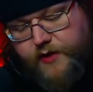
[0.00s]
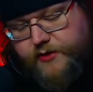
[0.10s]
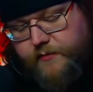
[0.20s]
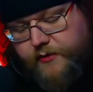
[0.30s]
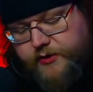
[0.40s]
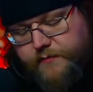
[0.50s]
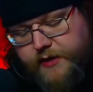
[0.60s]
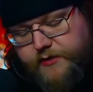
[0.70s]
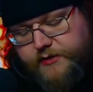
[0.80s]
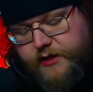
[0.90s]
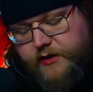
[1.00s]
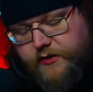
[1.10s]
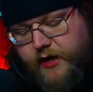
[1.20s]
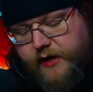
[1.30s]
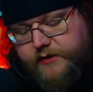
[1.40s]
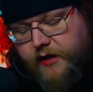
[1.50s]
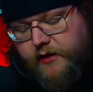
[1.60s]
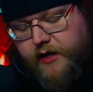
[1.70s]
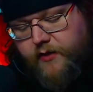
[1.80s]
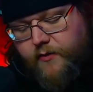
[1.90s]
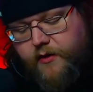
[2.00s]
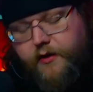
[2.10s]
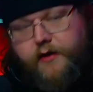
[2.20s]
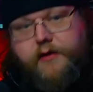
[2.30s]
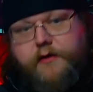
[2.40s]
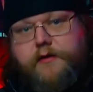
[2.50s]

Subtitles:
motion picture soundtrack. It's holiday horror.